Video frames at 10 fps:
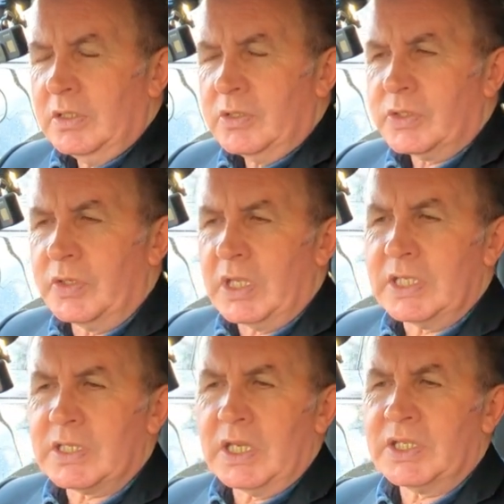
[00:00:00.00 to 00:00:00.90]
So
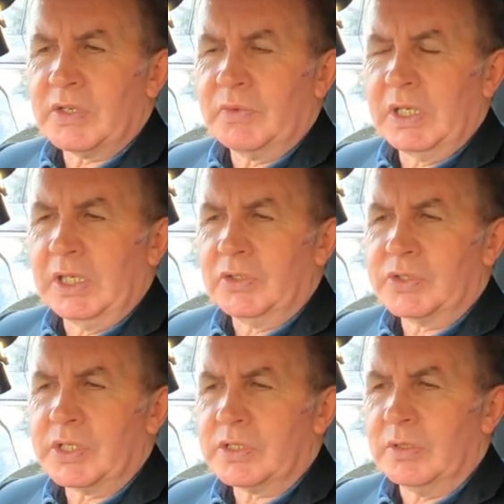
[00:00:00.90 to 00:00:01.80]
it's a really good
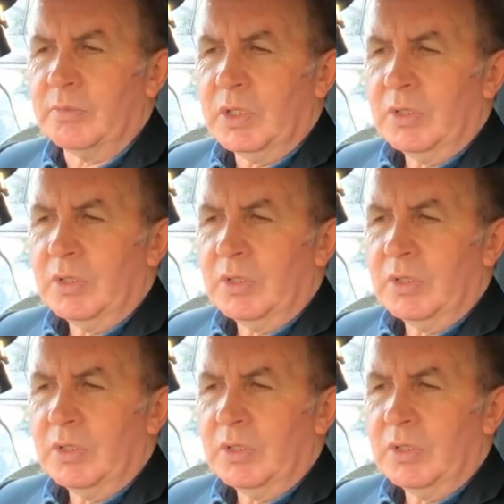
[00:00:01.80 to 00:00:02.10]
system.